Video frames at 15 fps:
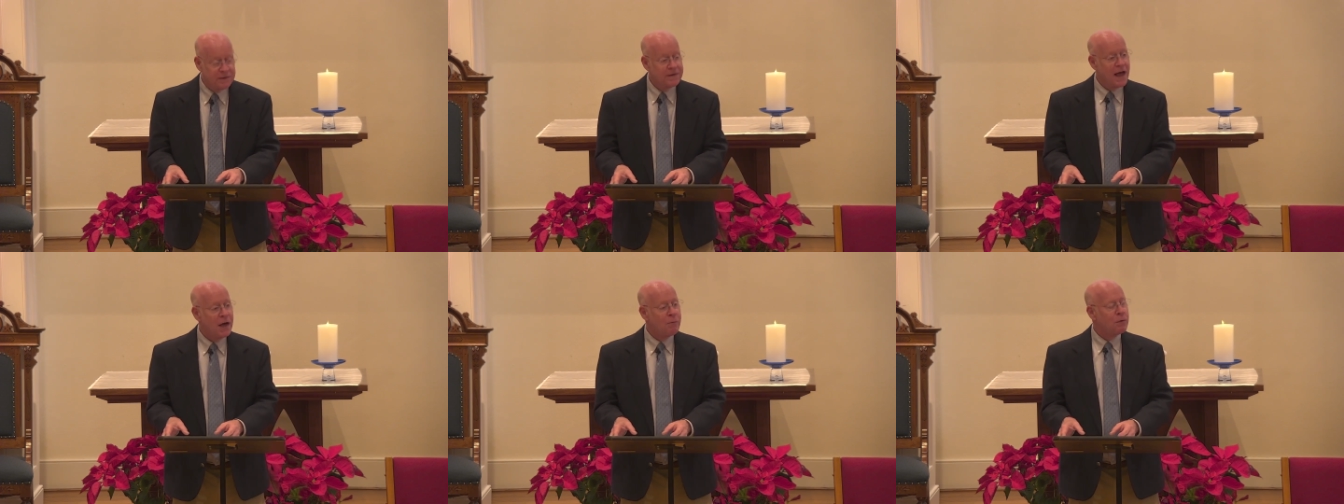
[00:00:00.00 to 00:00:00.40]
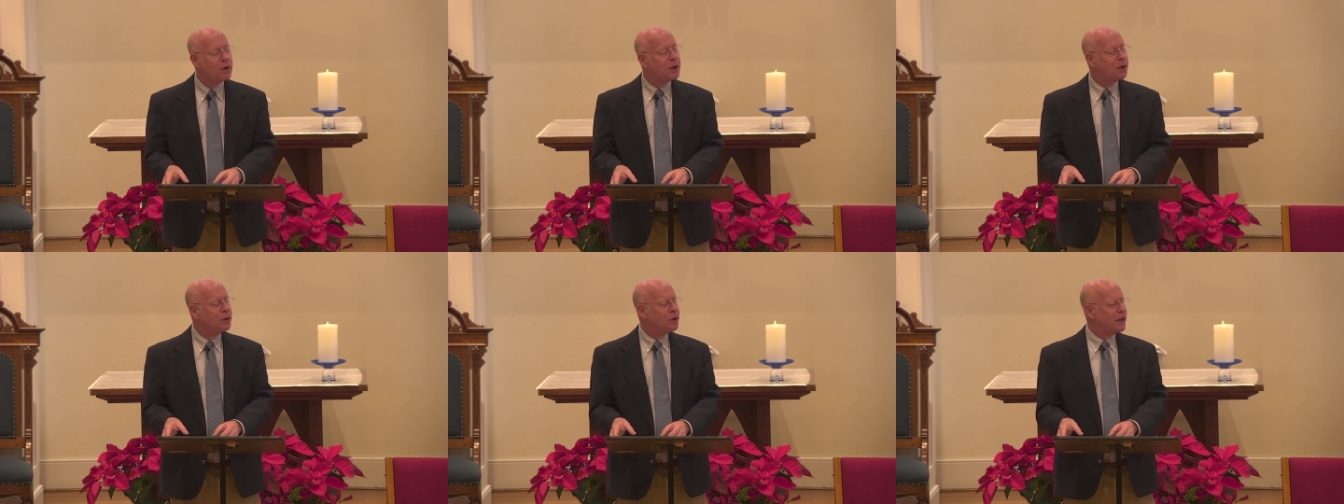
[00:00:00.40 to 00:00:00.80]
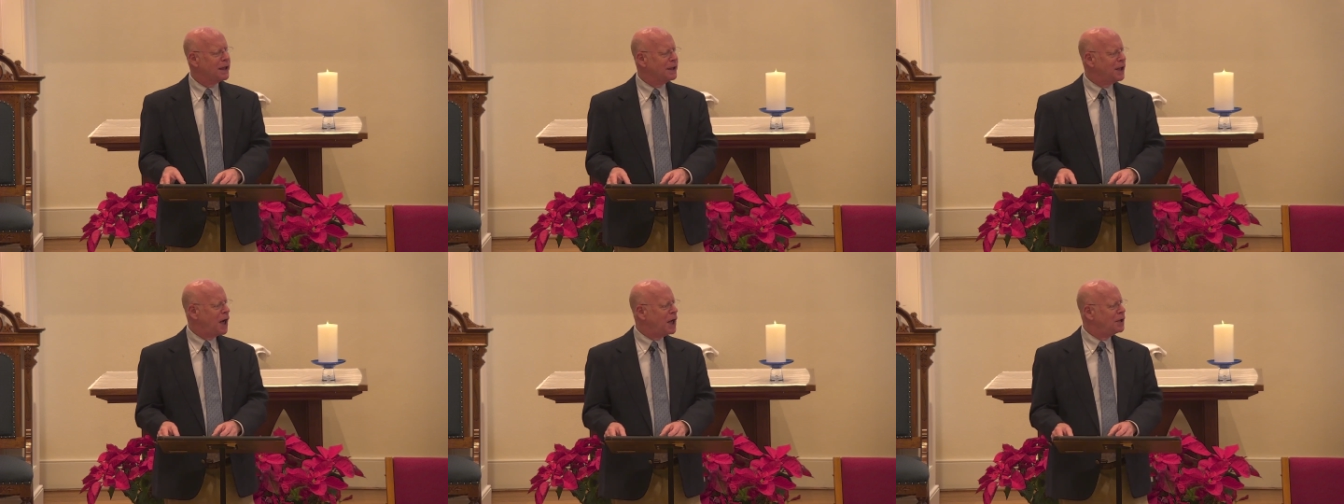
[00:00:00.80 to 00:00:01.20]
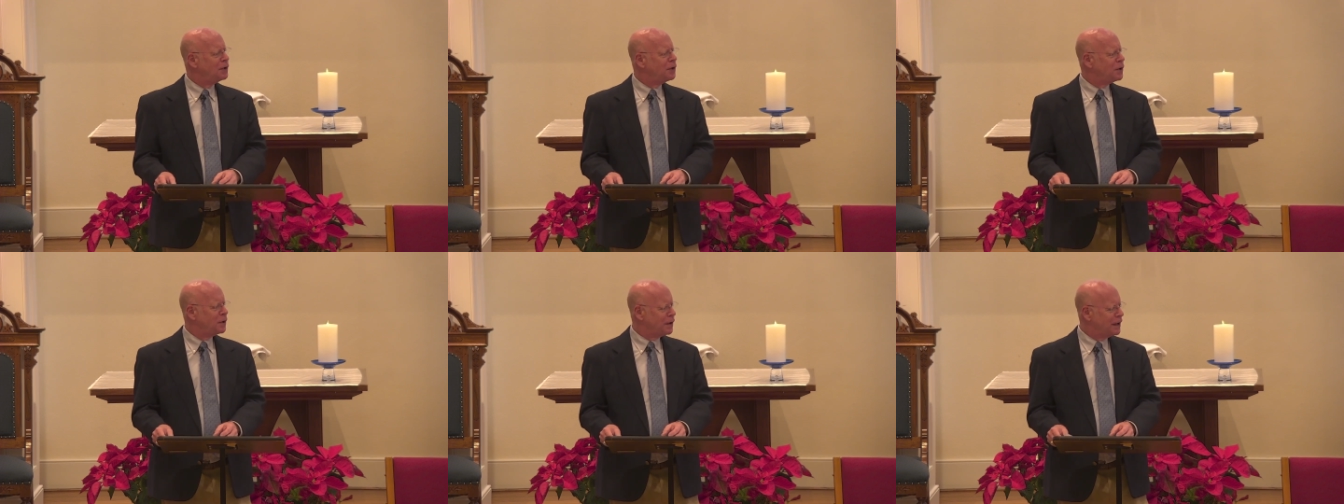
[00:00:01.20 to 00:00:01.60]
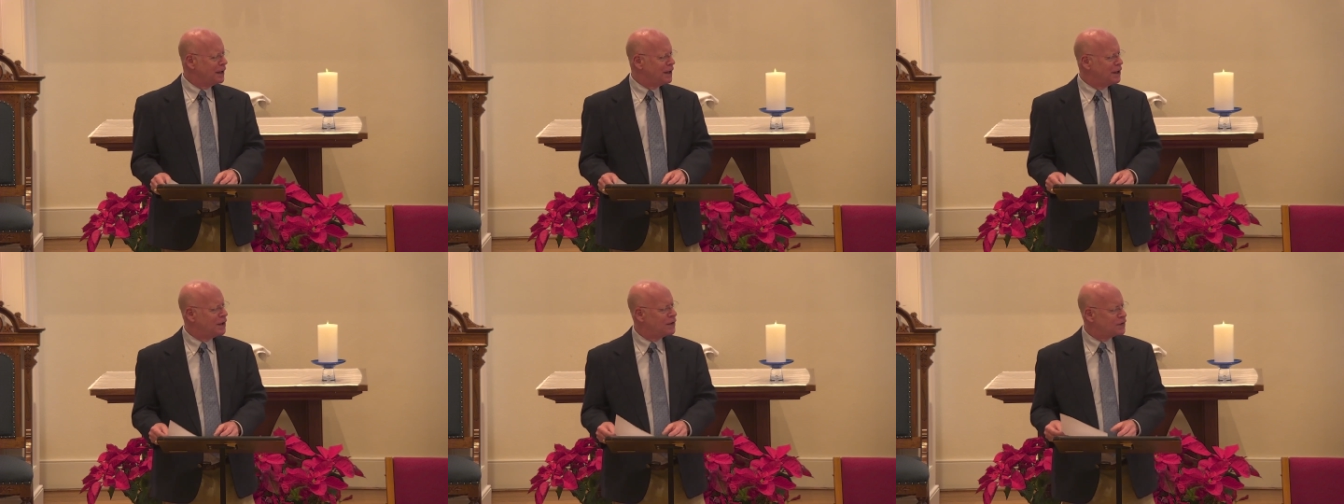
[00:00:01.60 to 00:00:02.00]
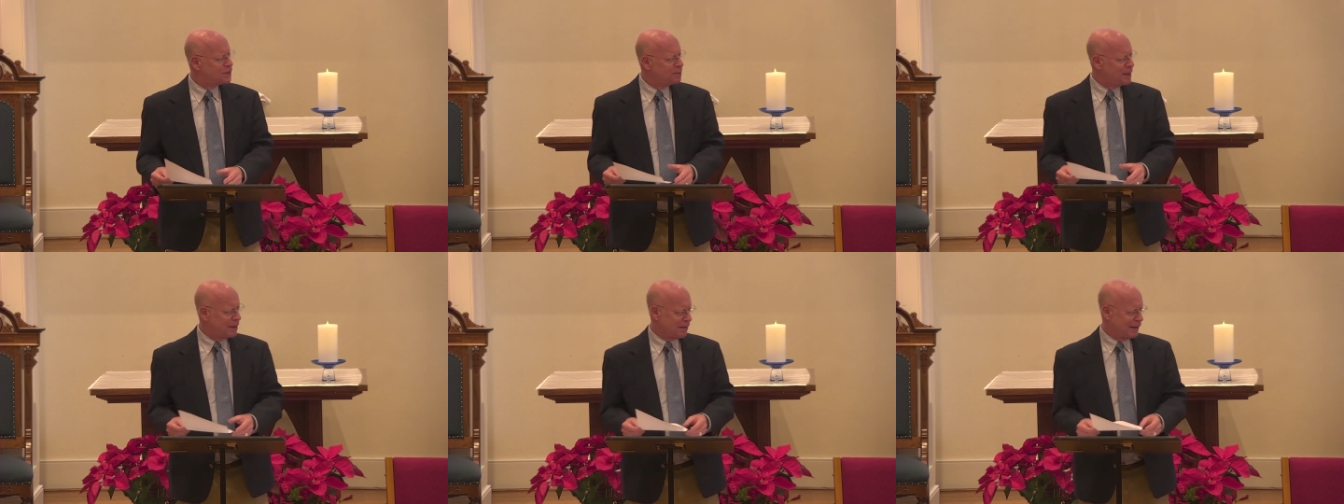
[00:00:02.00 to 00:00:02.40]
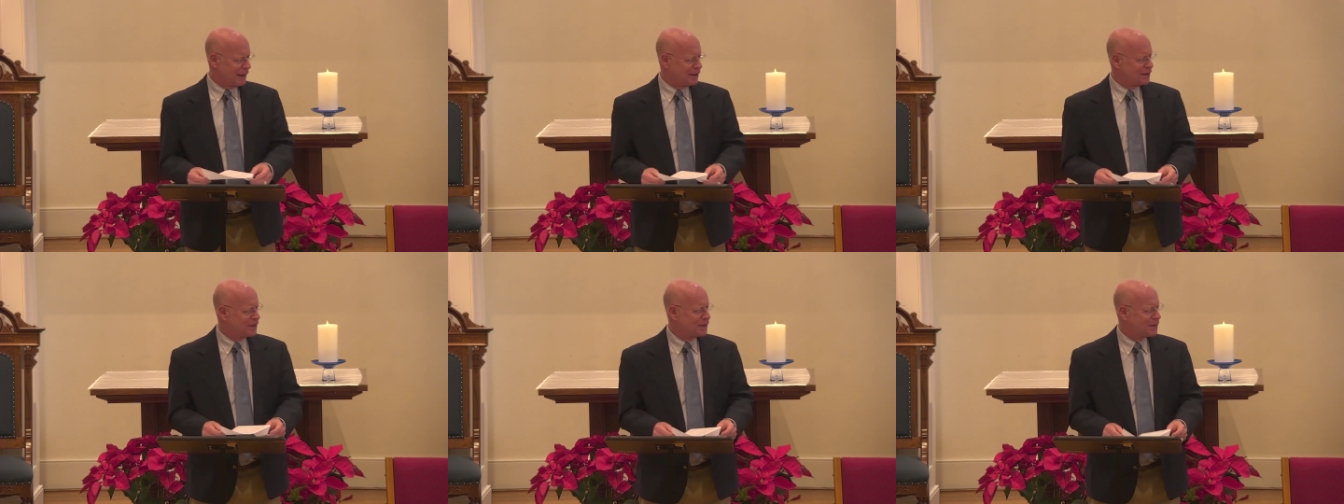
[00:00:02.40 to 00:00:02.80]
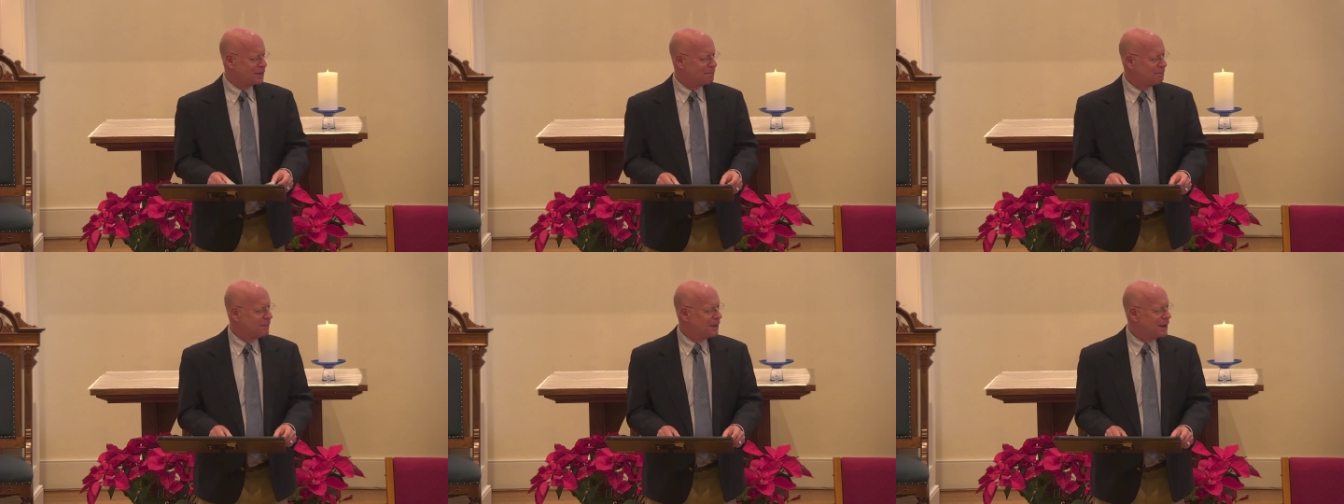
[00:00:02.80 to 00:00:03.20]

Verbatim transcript: Today we're going to look at unclean spirits.